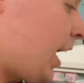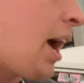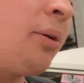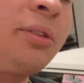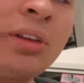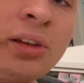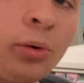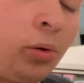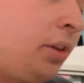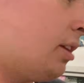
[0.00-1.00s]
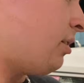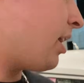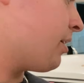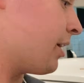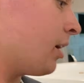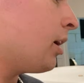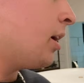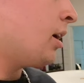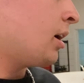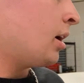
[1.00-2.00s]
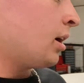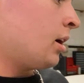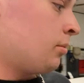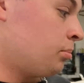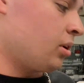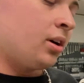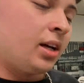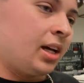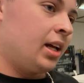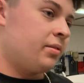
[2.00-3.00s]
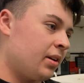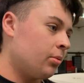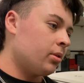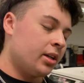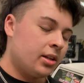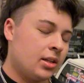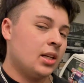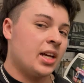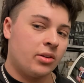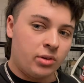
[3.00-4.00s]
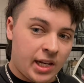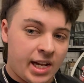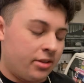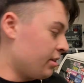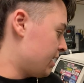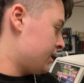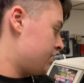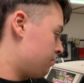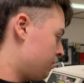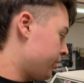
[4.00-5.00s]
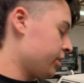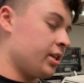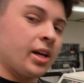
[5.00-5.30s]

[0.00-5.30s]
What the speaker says: out all the interior. But if anyone can like relate to this, because